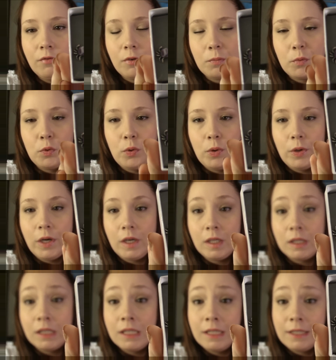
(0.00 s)
from
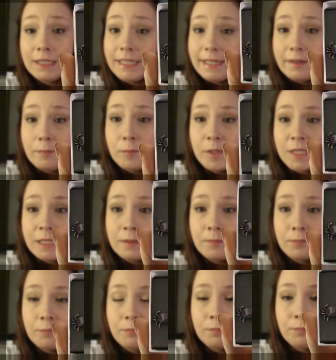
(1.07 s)
quahog clams.
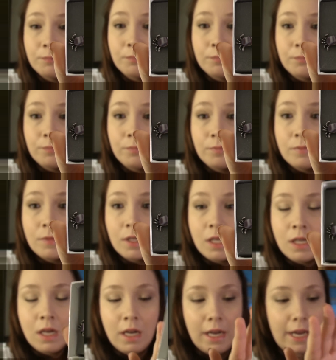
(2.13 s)

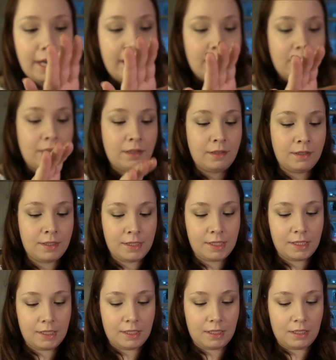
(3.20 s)
And
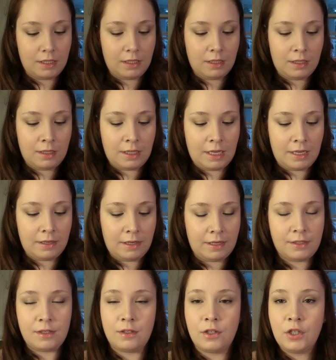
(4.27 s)
that
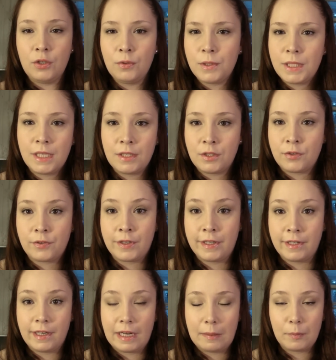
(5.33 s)
has a huge history
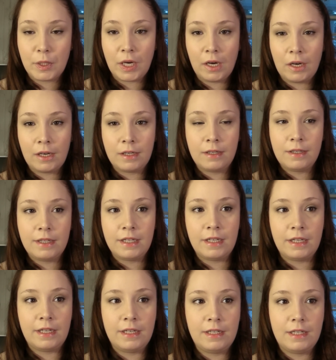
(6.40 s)
in Cape Cod.
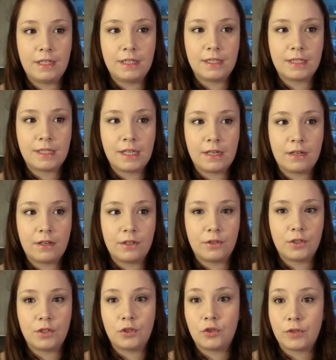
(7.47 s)
The Indians there
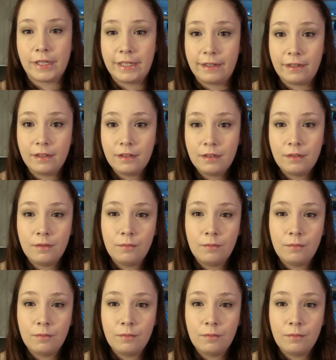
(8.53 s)
used to trade it